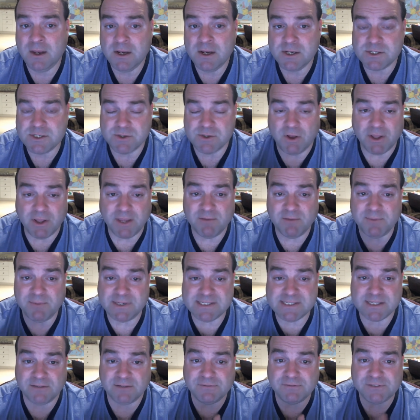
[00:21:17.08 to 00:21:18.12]
So I'll give
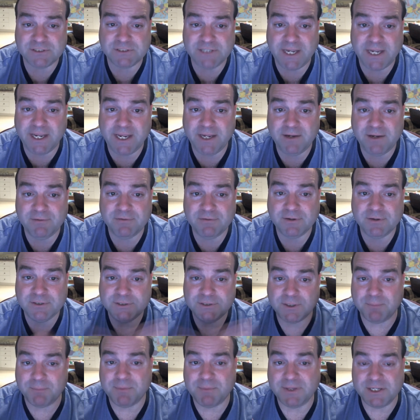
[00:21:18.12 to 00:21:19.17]
myself a shave,
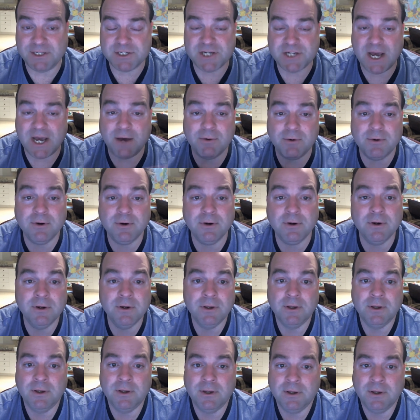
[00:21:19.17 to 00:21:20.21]
jump in the shower,
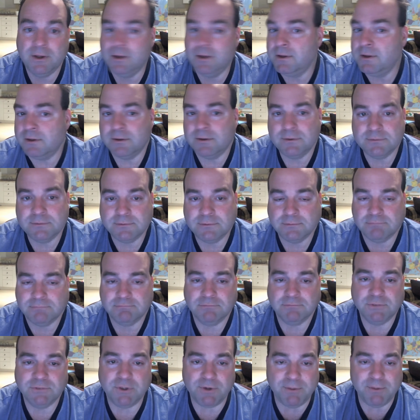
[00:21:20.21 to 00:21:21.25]

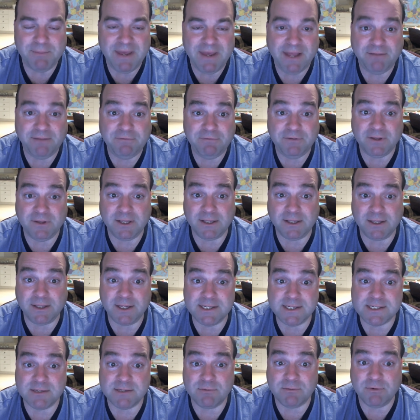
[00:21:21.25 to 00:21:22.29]
go to bed feeling
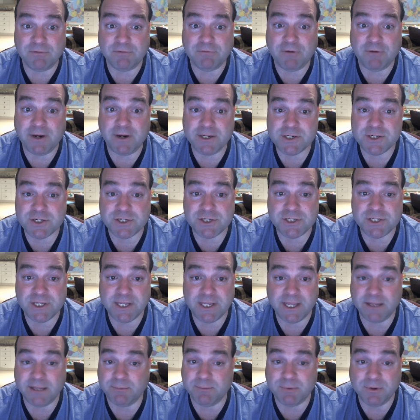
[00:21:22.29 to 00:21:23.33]
nice and refreshed,
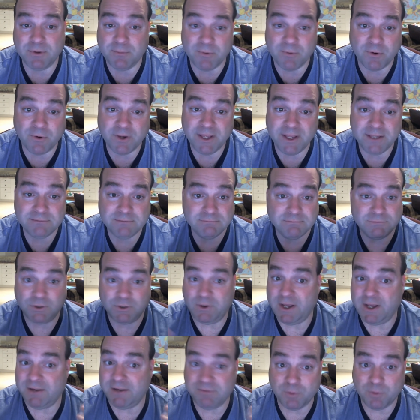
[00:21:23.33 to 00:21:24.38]
get up in the morning, don't
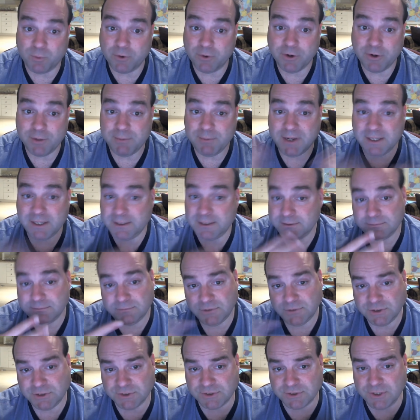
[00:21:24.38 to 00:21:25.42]
have to worry about it,
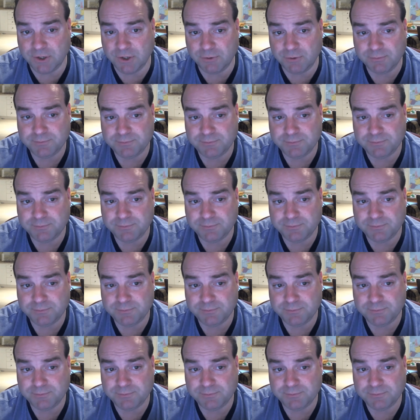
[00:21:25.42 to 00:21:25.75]
just go.